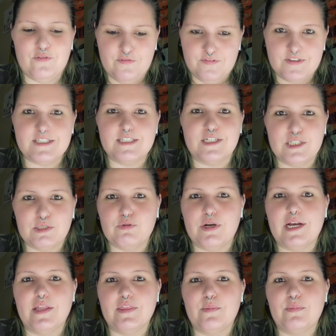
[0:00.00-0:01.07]
Physically write
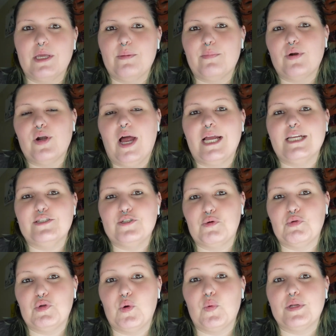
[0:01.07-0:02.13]
on the paper, I don't
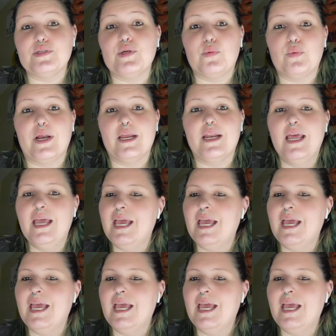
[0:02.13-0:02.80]
know what to write.